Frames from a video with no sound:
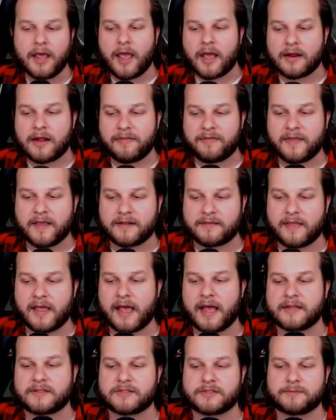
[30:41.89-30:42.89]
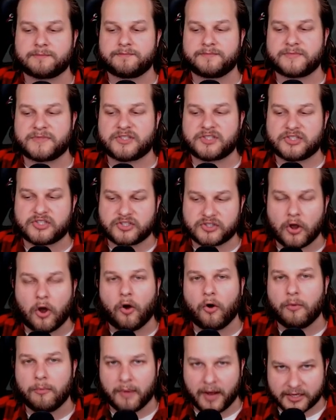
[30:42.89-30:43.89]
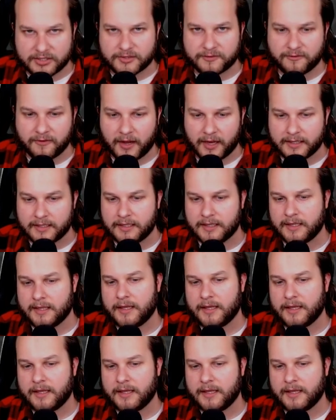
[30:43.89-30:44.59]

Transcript: And I think that's so much fun.